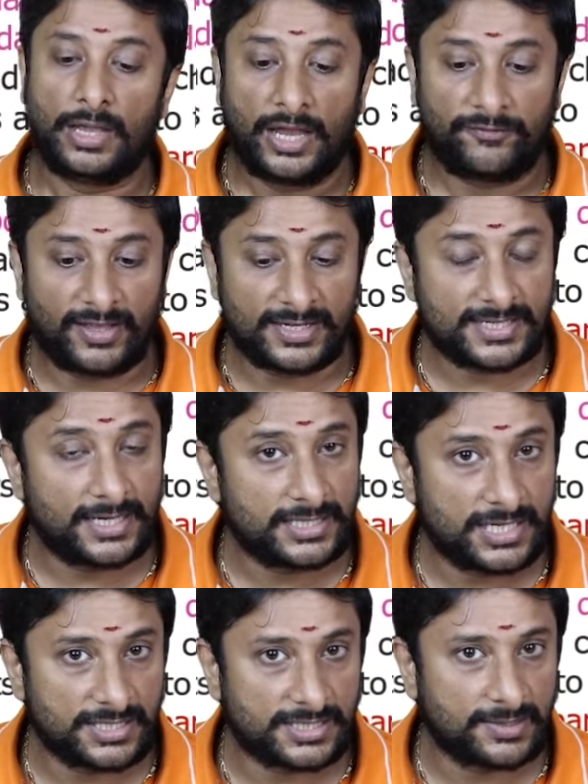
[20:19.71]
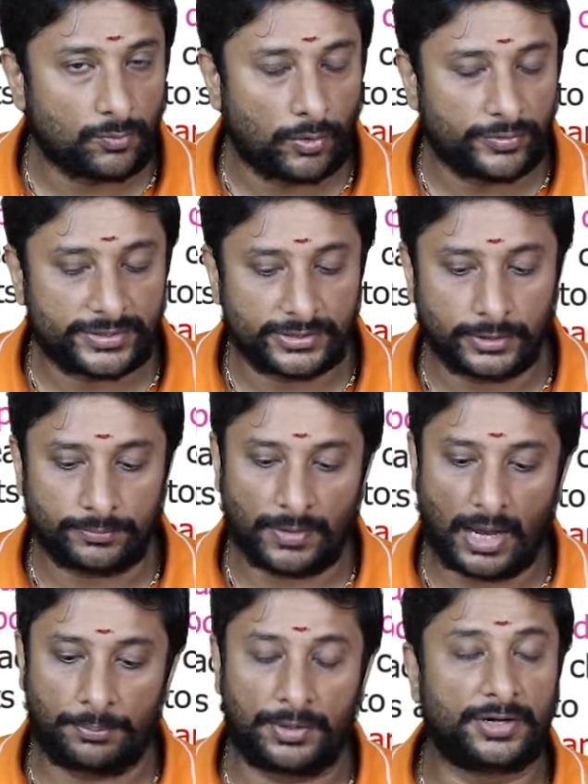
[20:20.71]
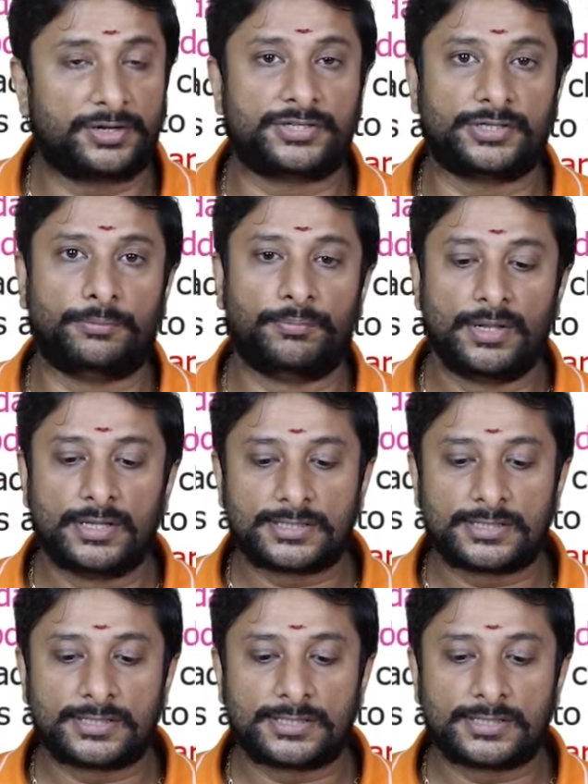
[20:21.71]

If there is any changes in the over here, update it here.